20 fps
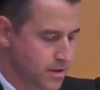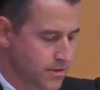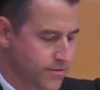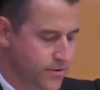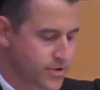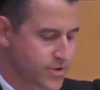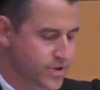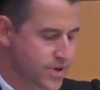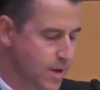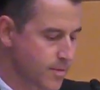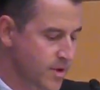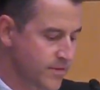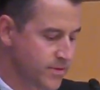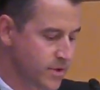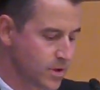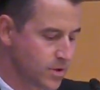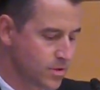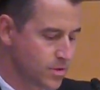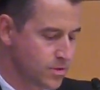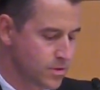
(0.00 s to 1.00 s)
For some of
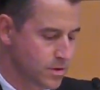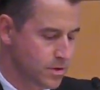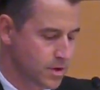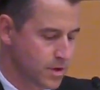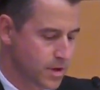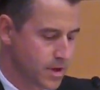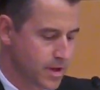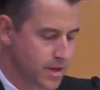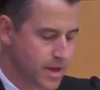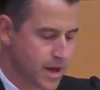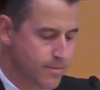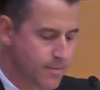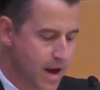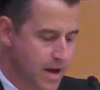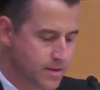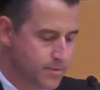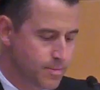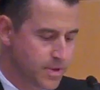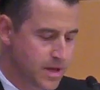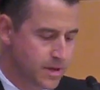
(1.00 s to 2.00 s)
you, that
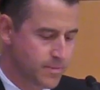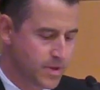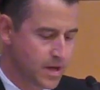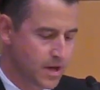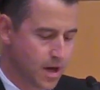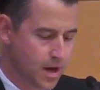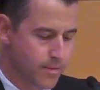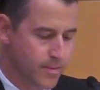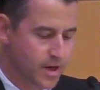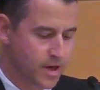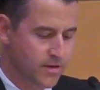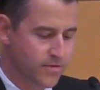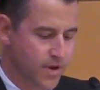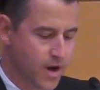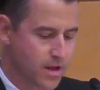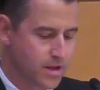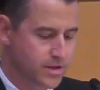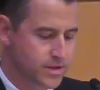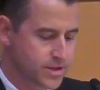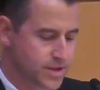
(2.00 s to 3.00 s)
might be becoming a
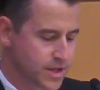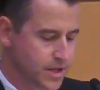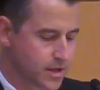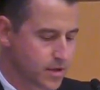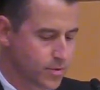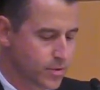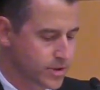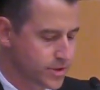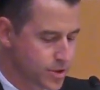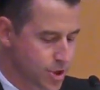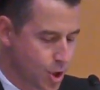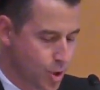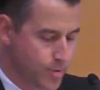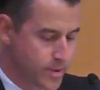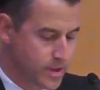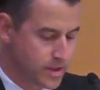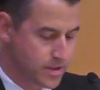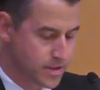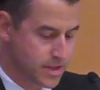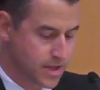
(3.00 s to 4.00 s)
volunteer with
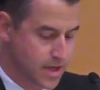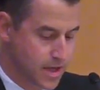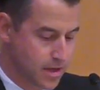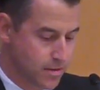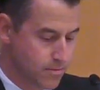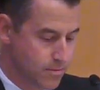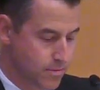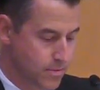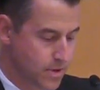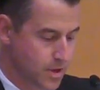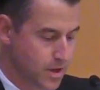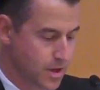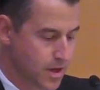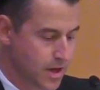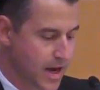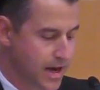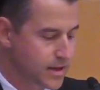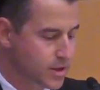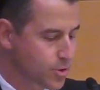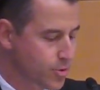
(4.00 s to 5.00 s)
Toby's team
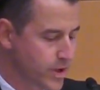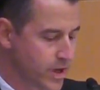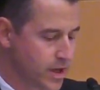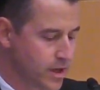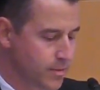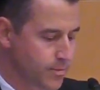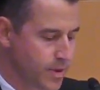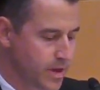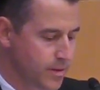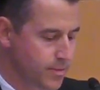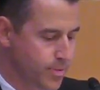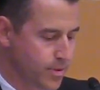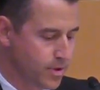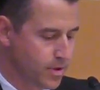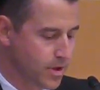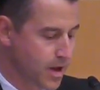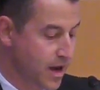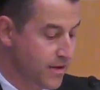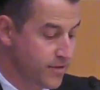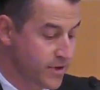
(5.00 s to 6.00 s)
and greeting
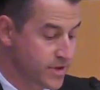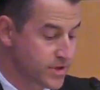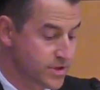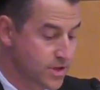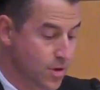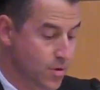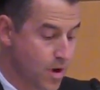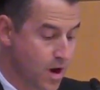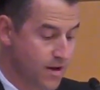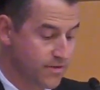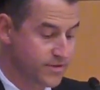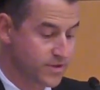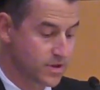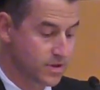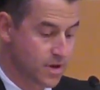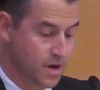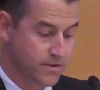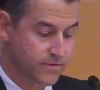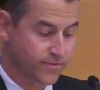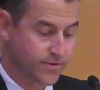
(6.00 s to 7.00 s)
people every so
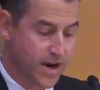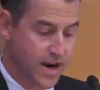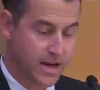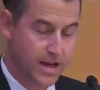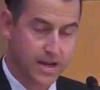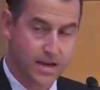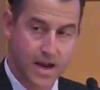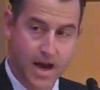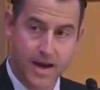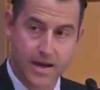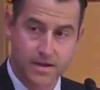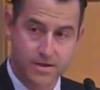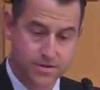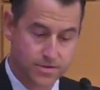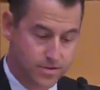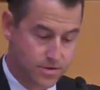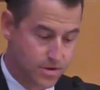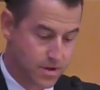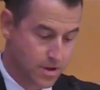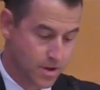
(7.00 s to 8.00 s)
often on Friday
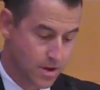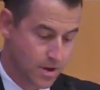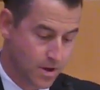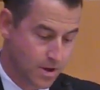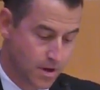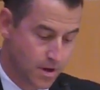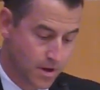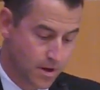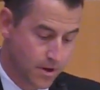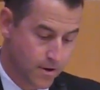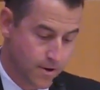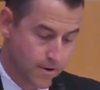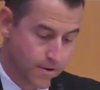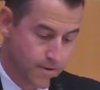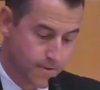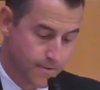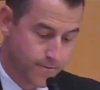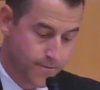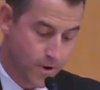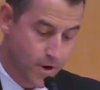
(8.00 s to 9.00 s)
nights.
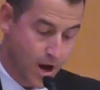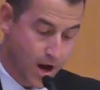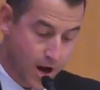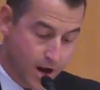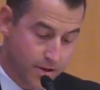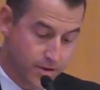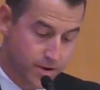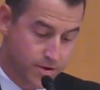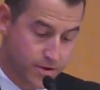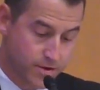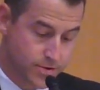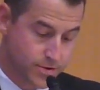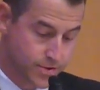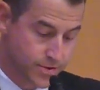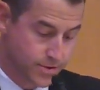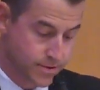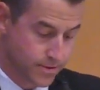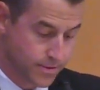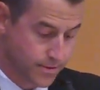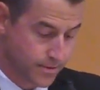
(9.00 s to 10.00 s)
For
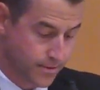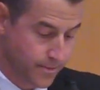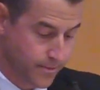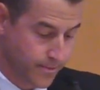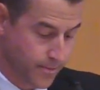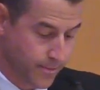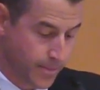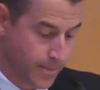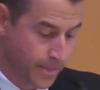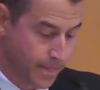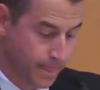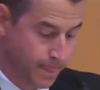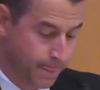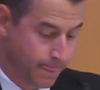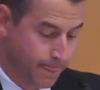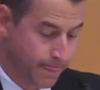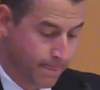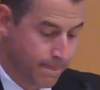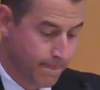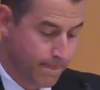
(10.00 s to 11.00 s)
others,
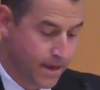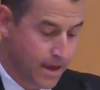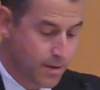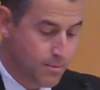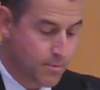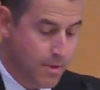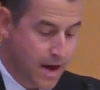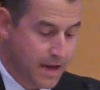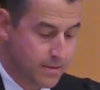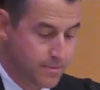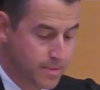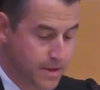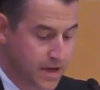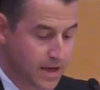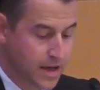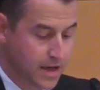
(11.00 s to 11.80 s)
it might be